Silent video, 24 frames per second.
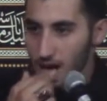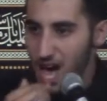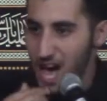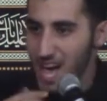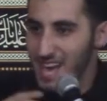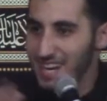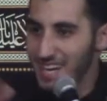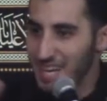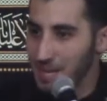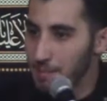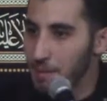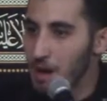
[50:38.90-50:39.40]

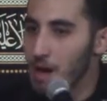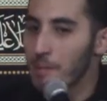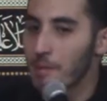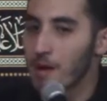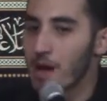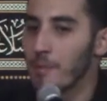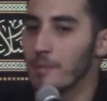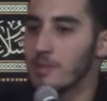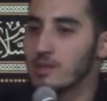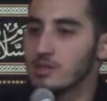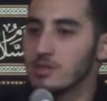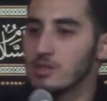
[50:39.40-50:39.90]
an imam
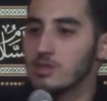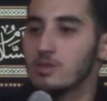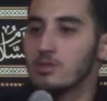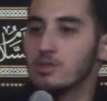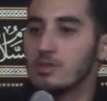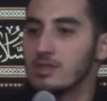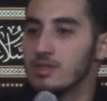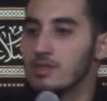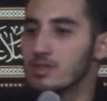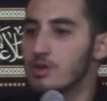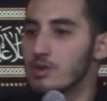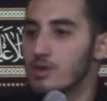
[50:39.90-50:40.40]
coming to tell
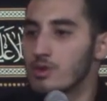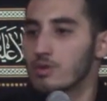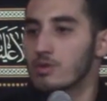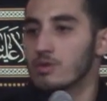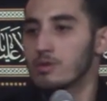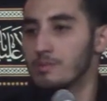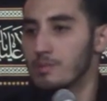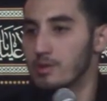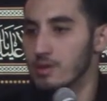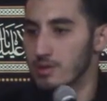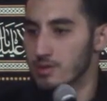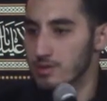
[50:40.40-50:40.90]
you you're a
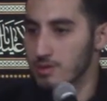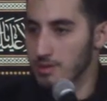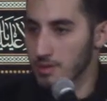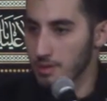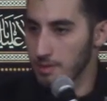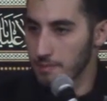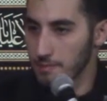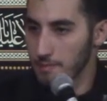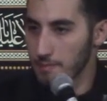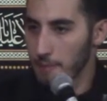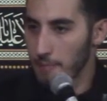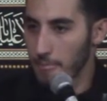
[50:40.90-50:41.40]
good person.
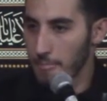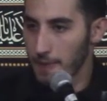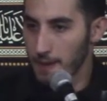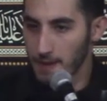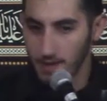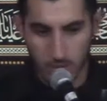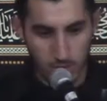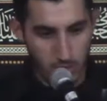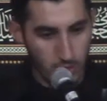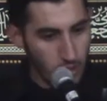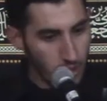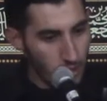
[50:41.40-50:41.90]

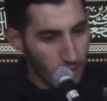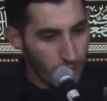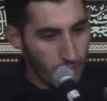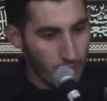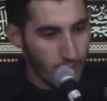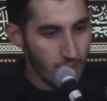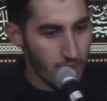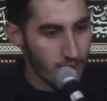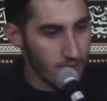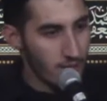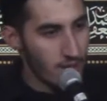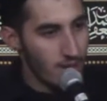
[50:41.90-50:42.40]
It's two
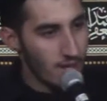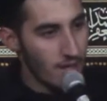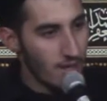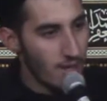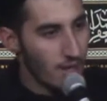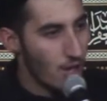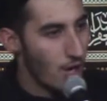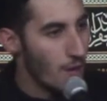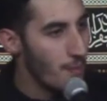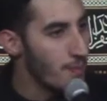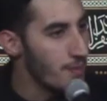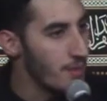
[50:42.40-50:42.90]
different
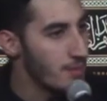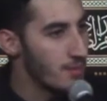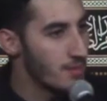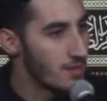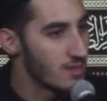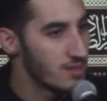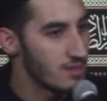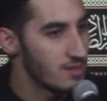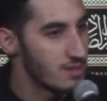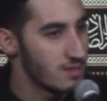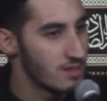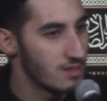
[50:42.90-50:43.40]

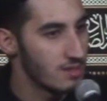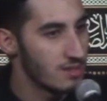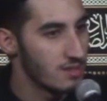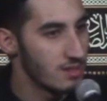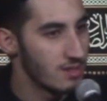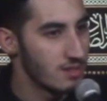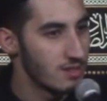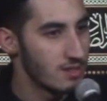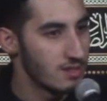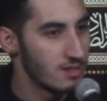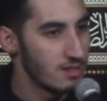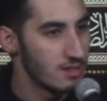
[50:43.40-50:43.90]
compliments.
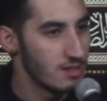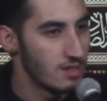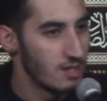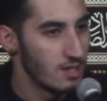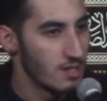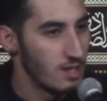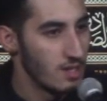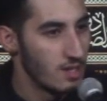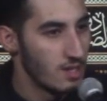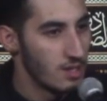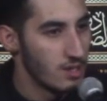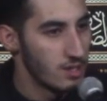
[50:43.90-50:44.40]

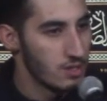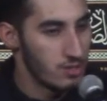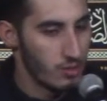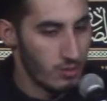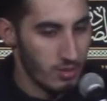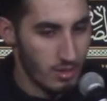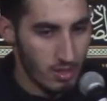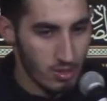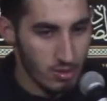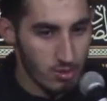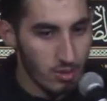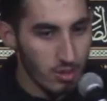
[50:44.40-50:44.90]
So
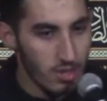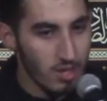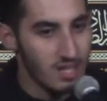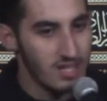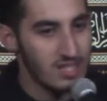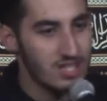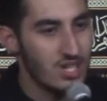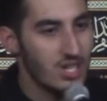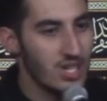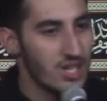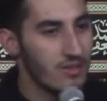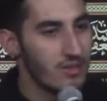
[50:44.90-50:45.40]
when Rasulullah
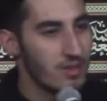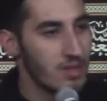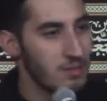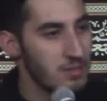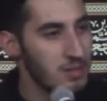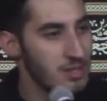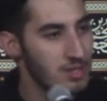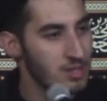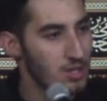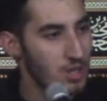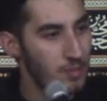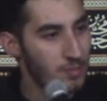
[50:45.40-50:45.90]
is giving him
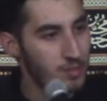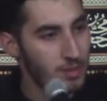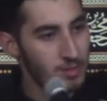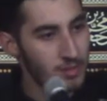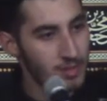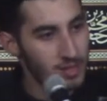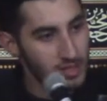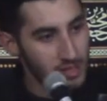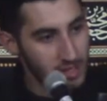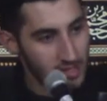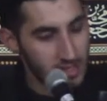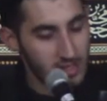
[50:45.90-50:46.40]
these
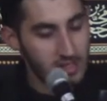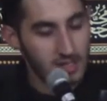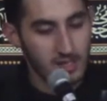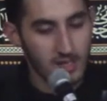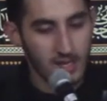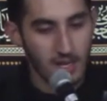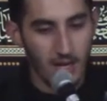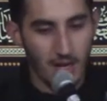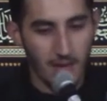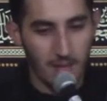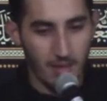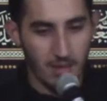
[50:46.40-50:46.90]
compliments, it's
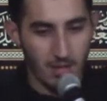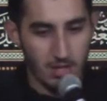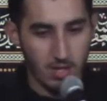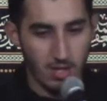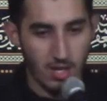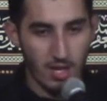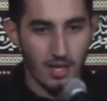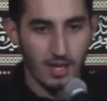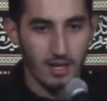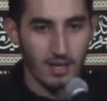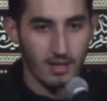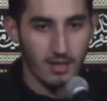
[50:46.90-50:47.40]
much
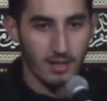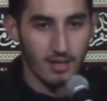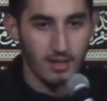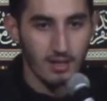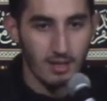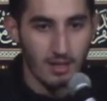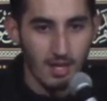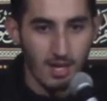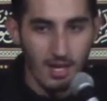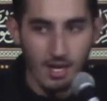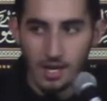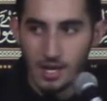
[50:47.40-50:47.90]
higher.
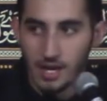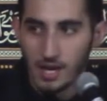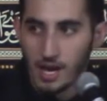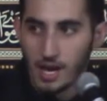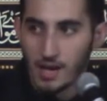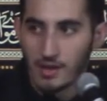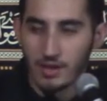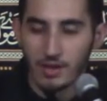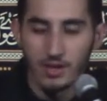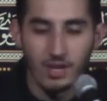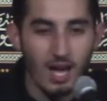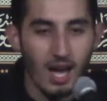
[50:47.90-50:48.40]

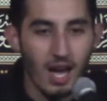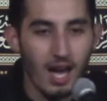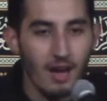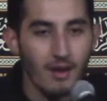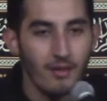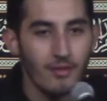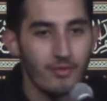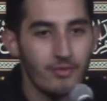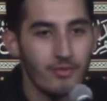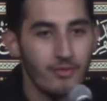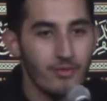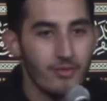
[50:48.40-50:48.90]
And then you
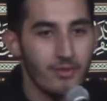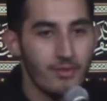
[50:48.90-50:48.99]
have